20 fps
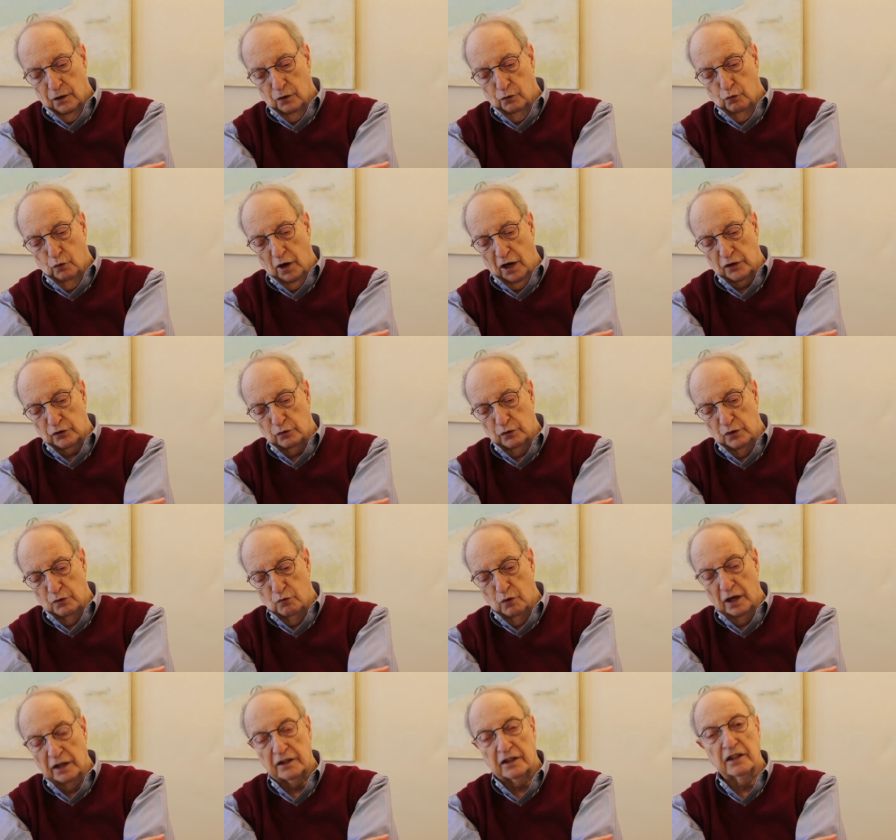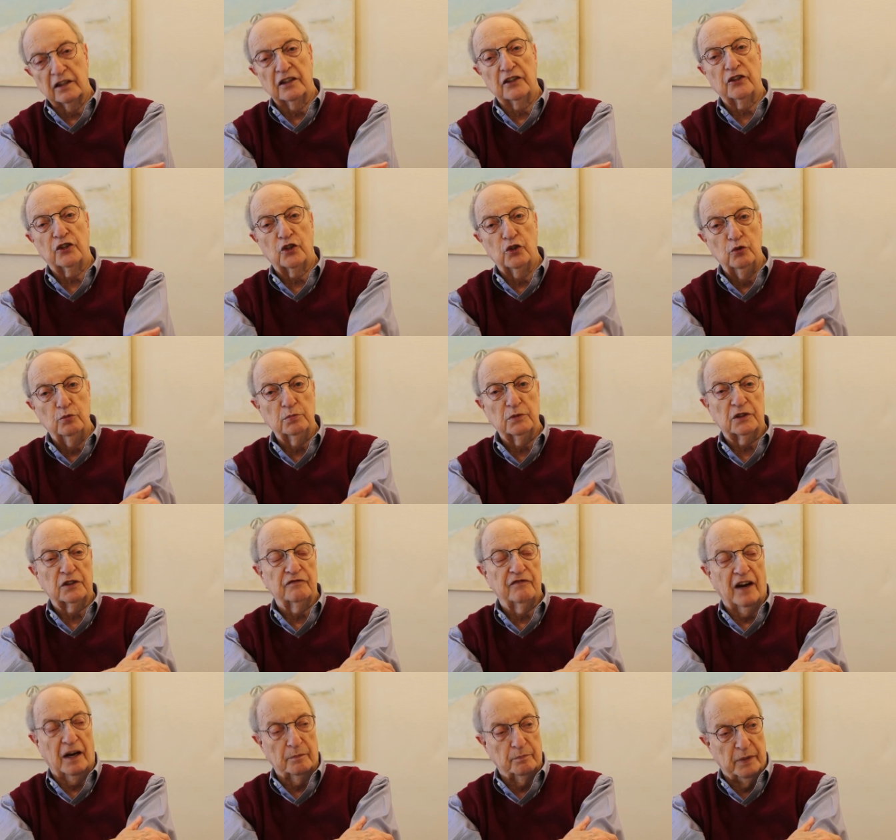was we went to the tombs
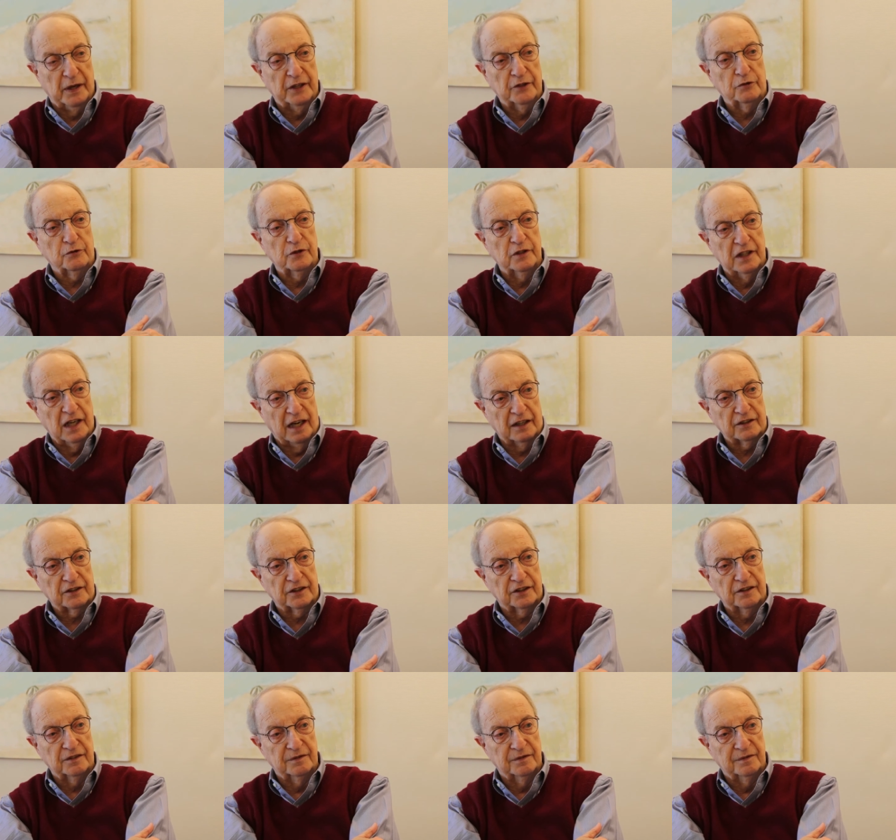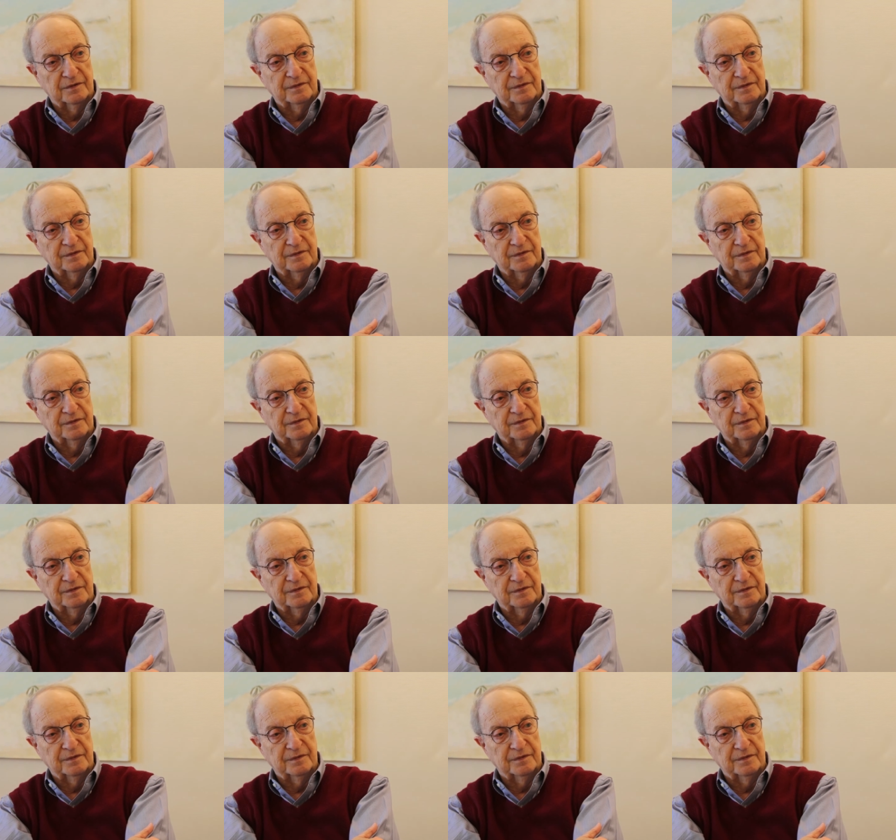of our patriarchs